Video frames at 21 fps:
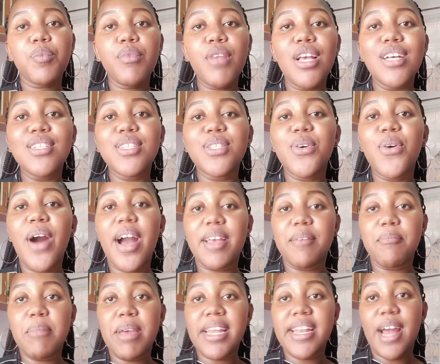So
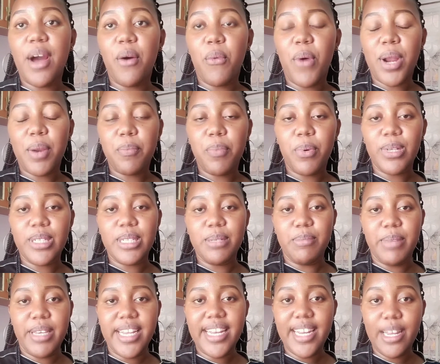I made a one
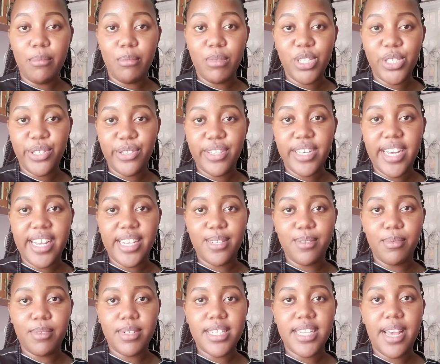pot meal. Let me show you
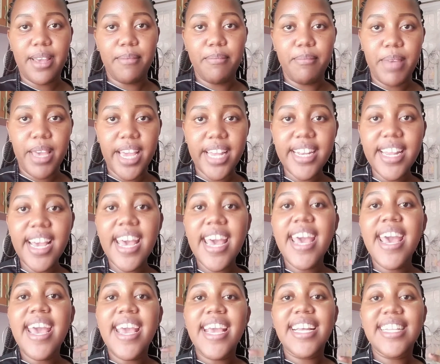guys what I made.
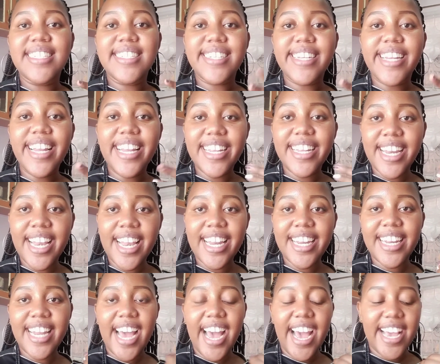It's
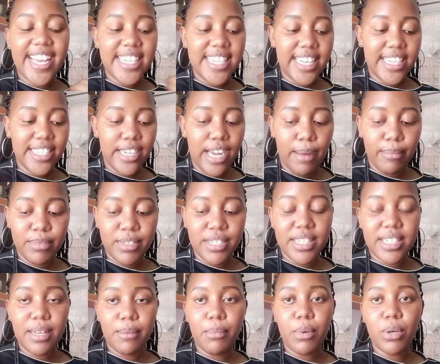really nice. I'm
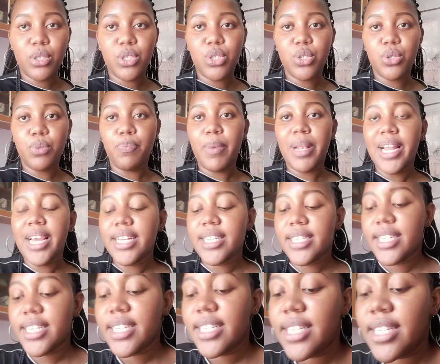just about to
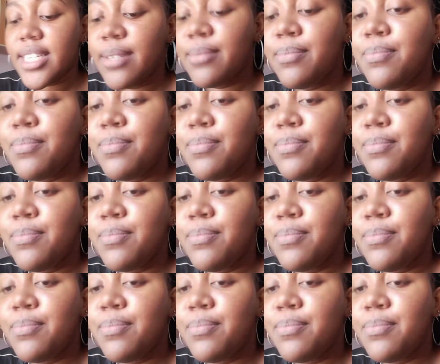plate it.